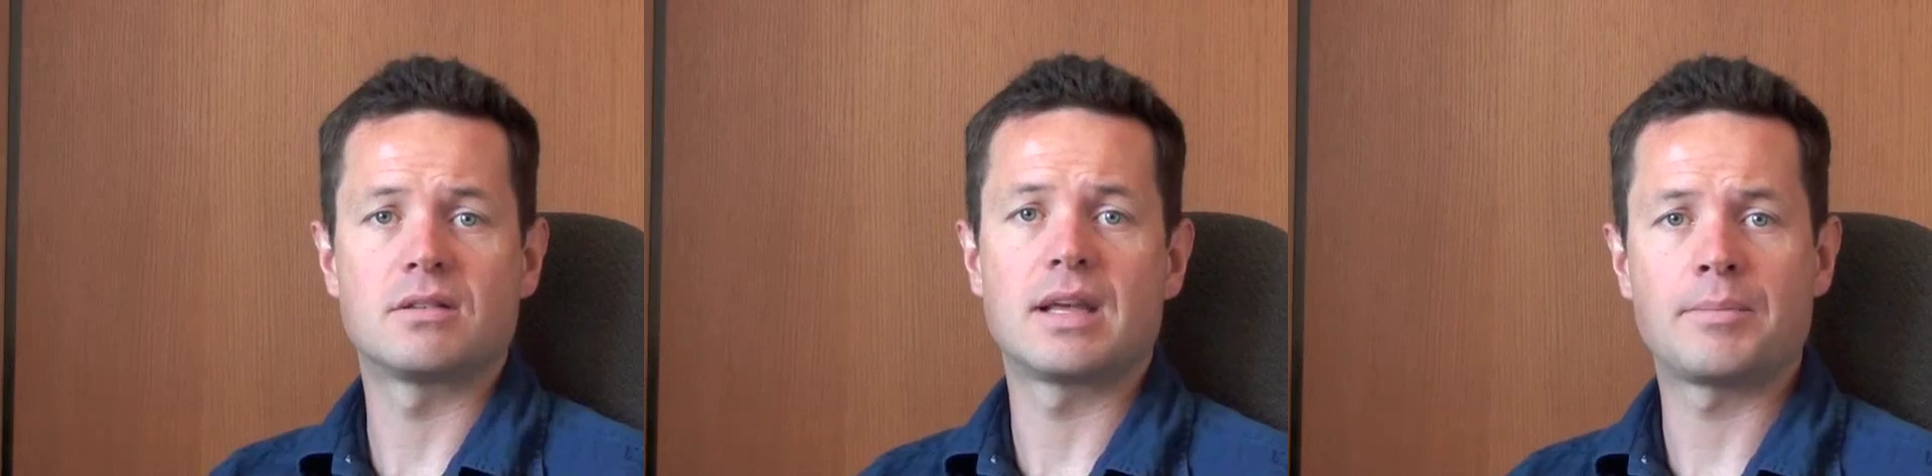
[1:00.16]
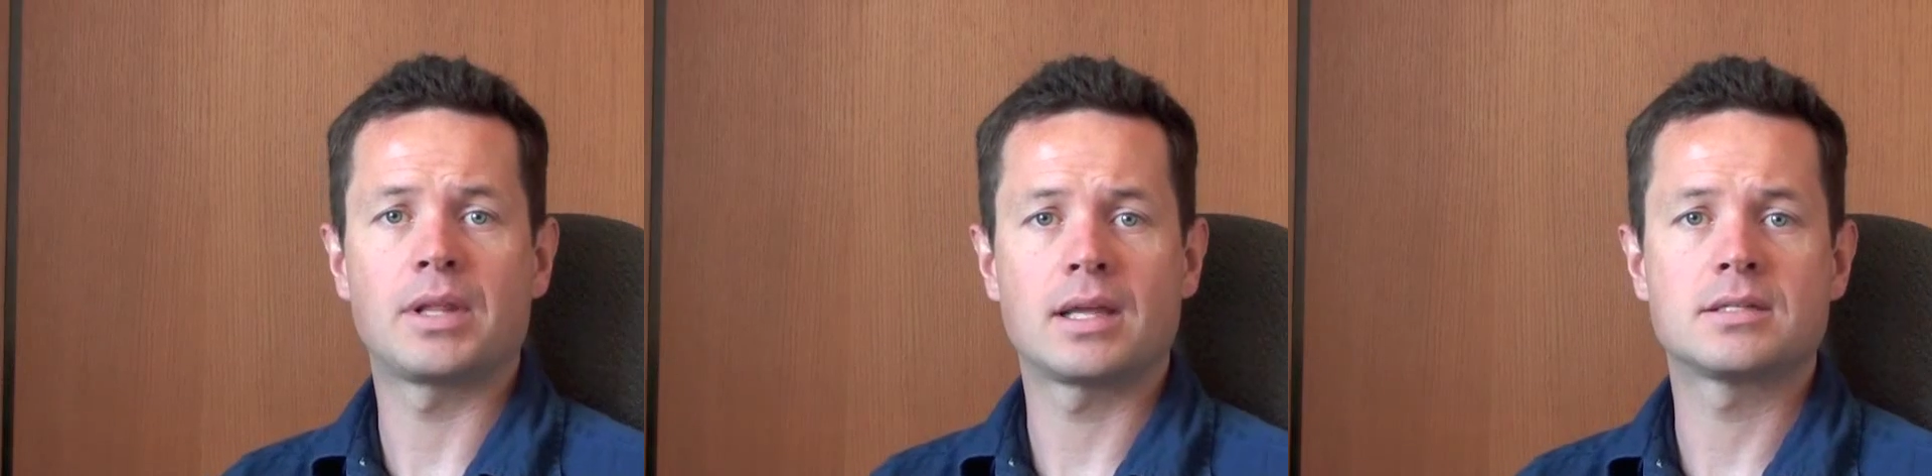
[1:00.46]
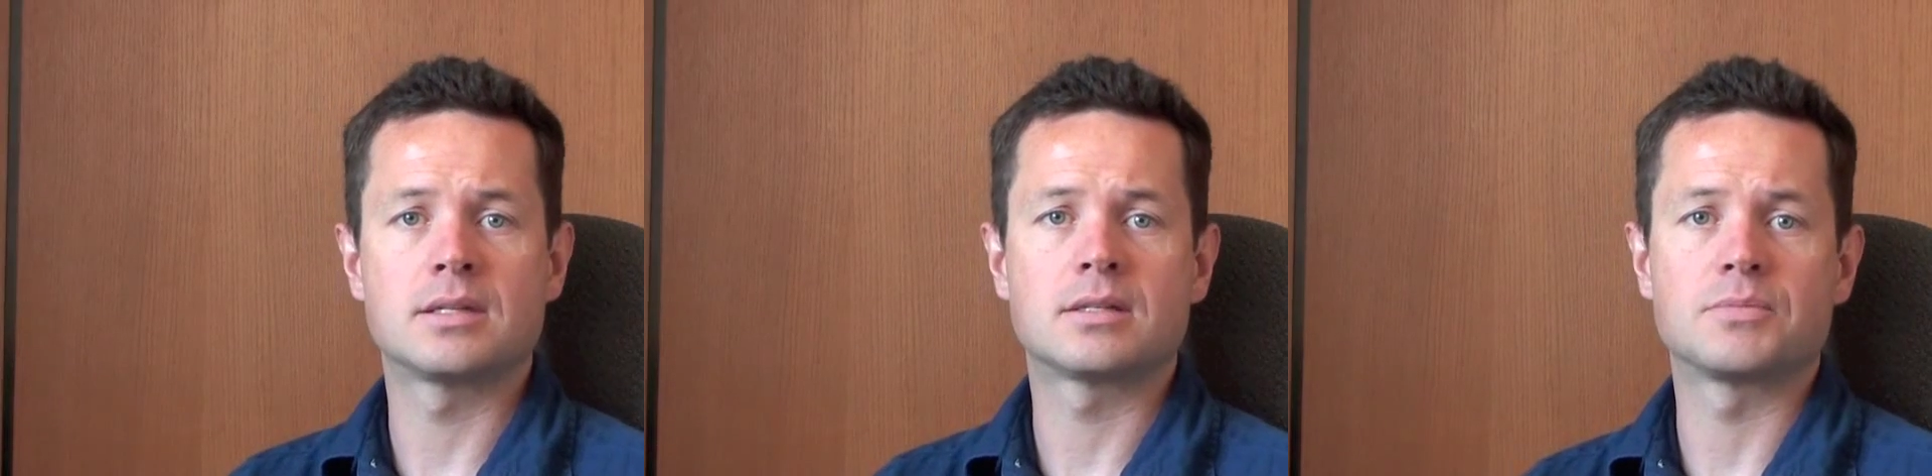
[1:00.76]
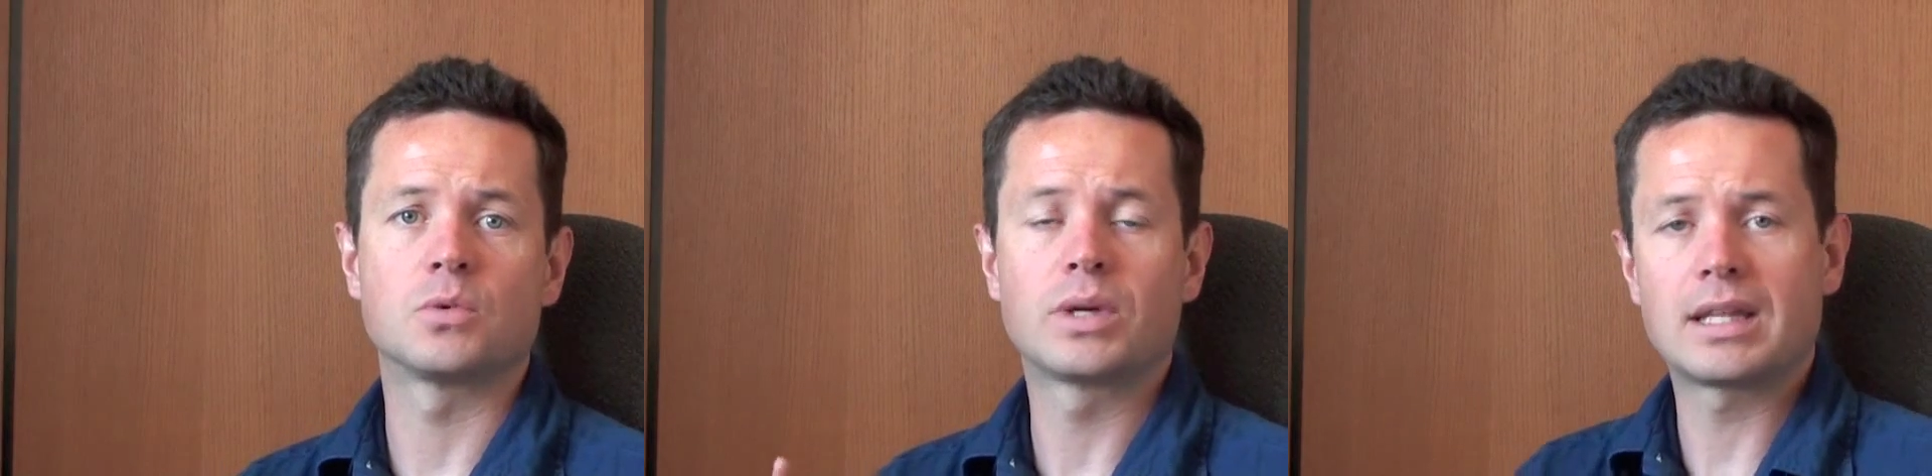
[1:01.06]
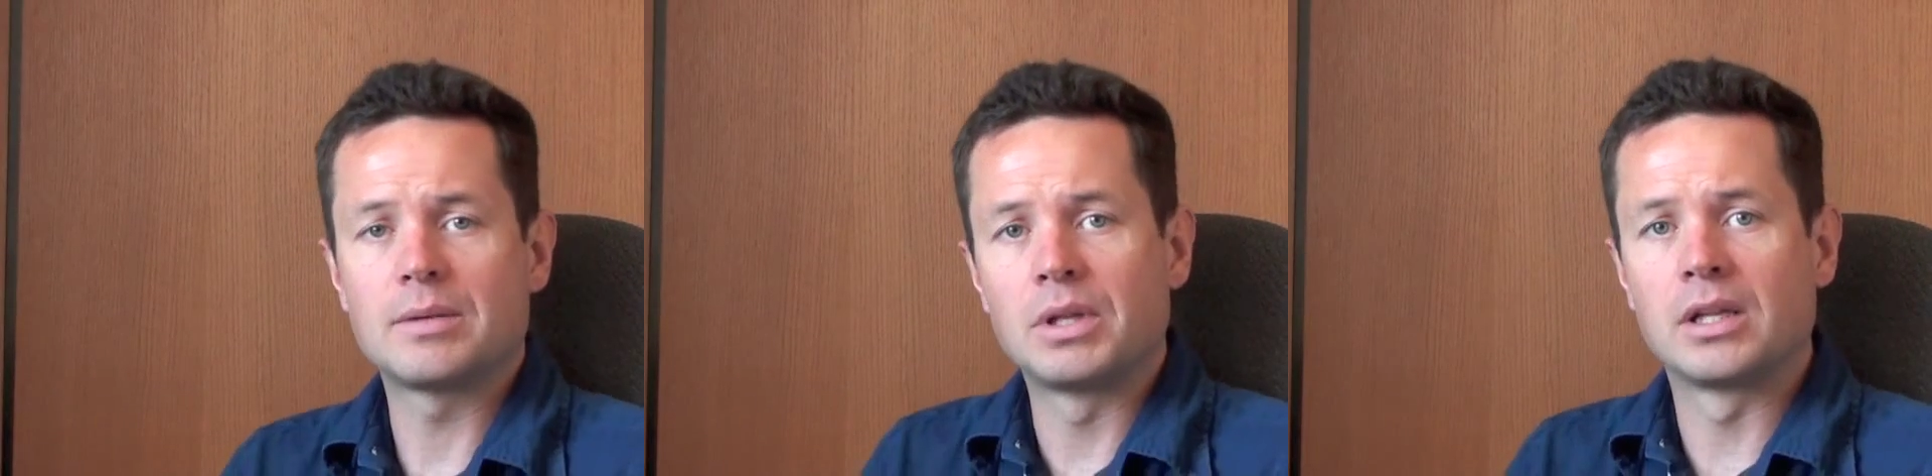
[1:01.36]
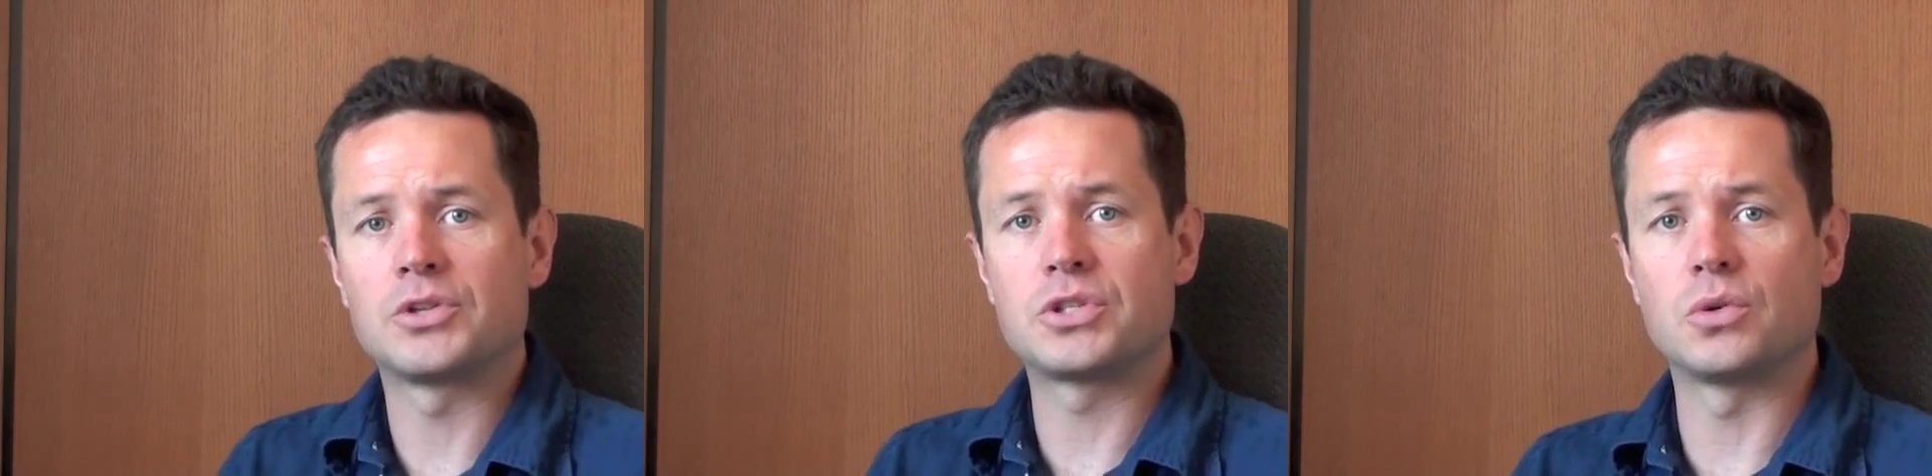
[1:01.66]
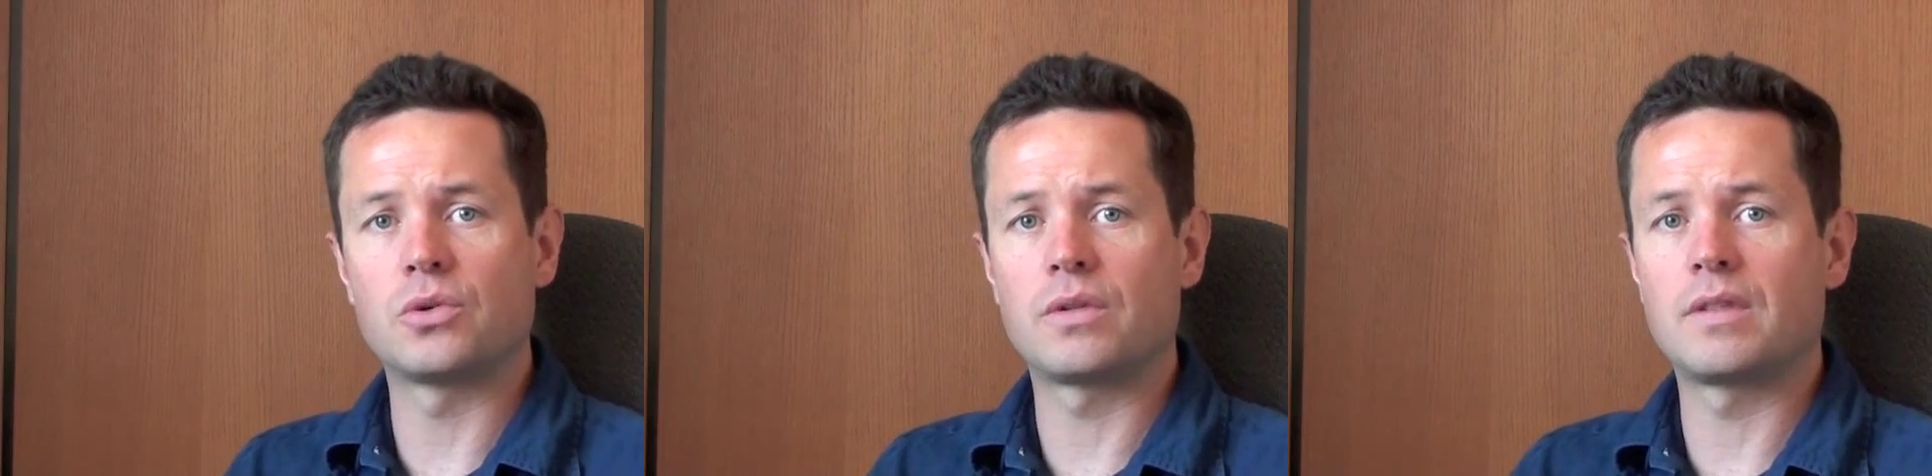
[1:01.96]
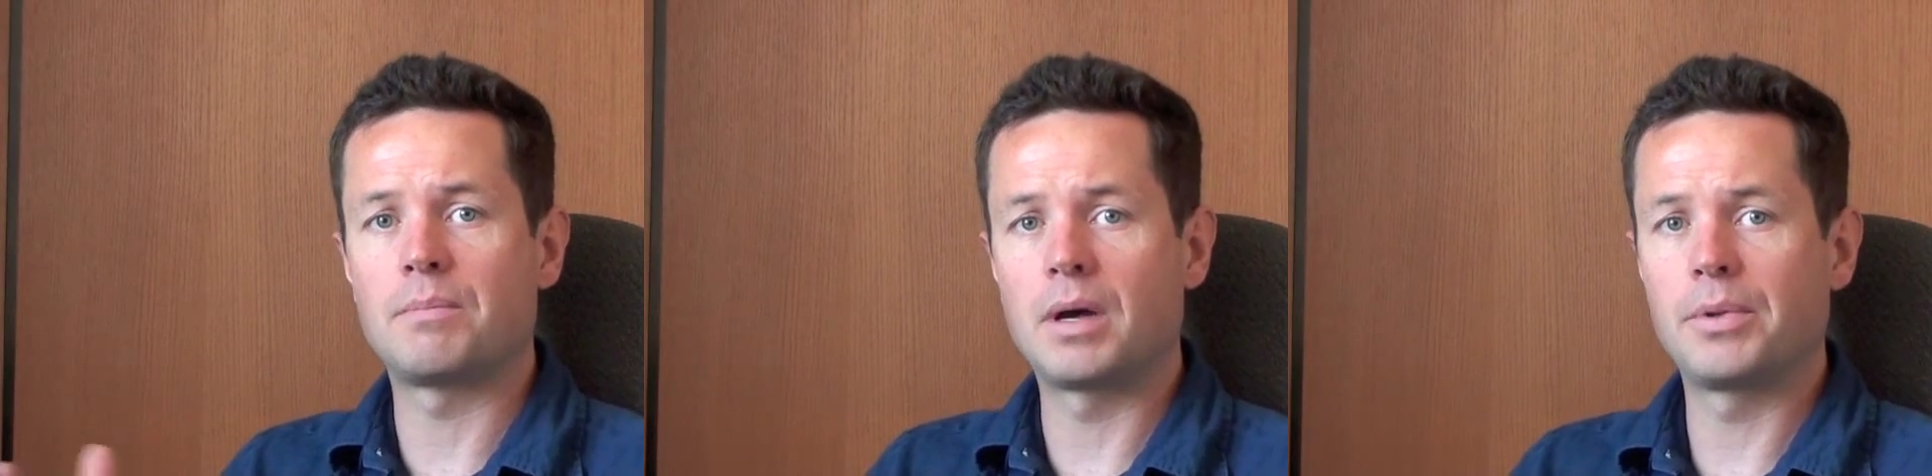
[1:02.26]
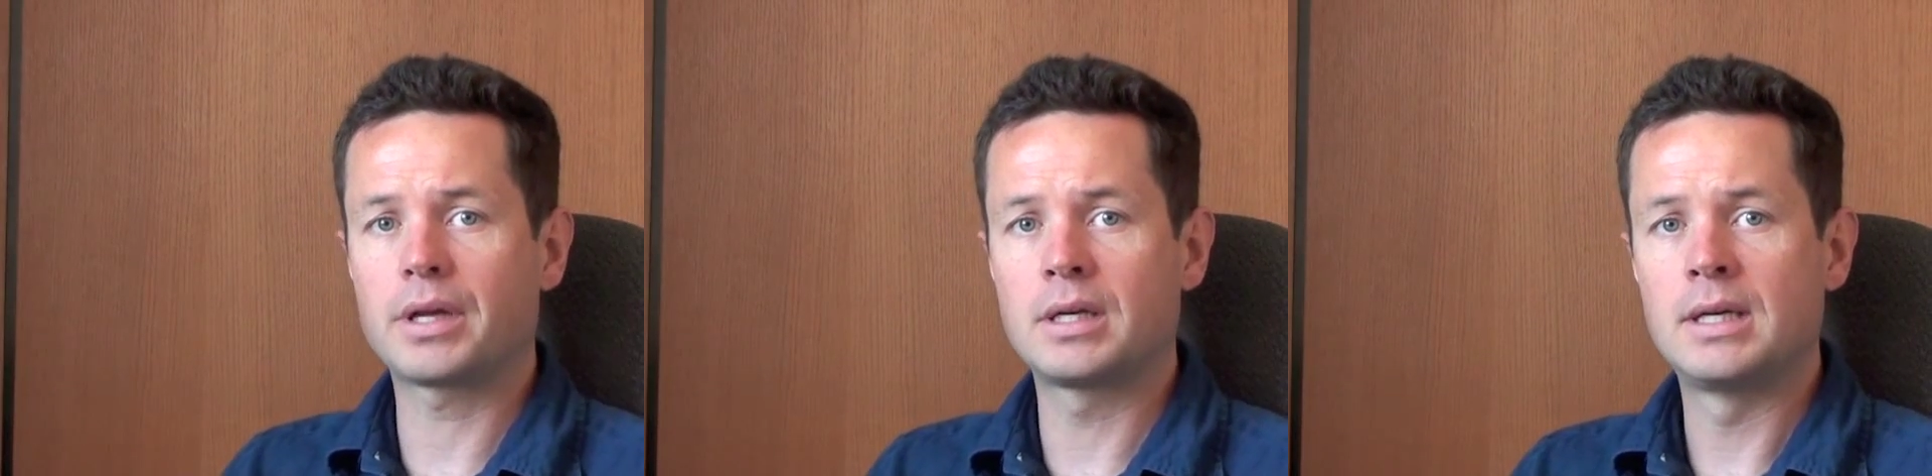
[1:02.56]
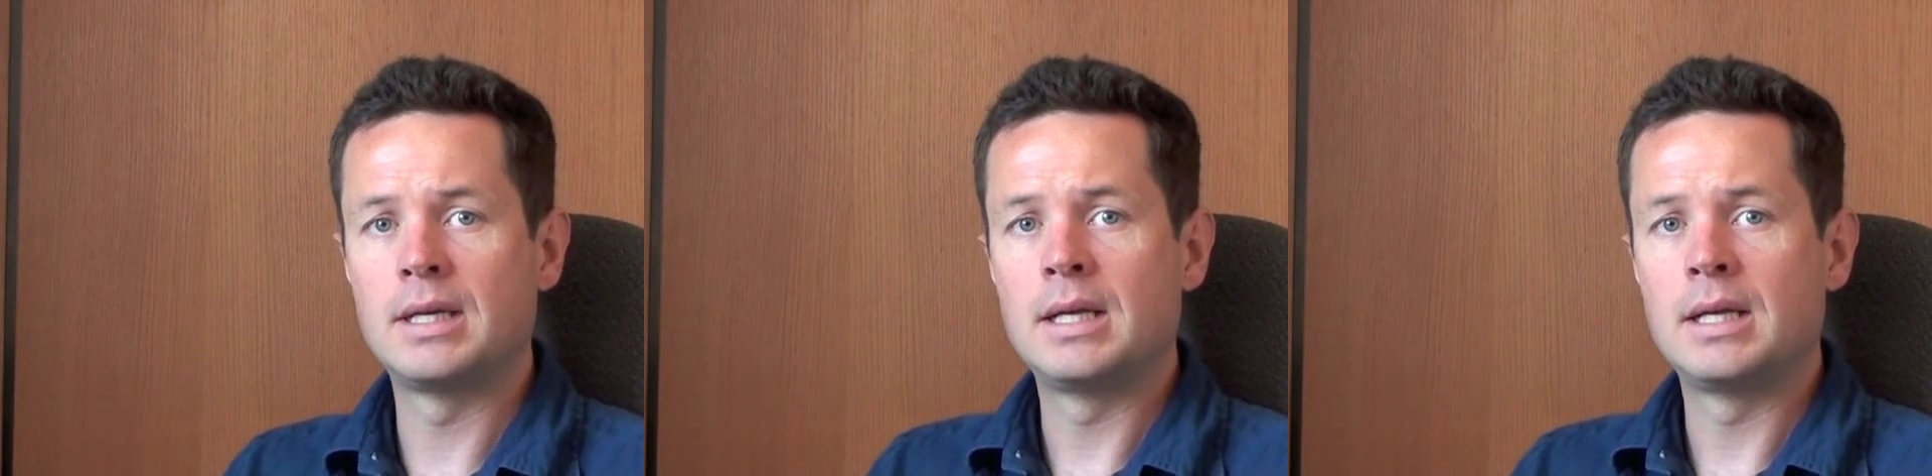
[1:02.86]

to the MLS system, so we get them a little sooner than the public.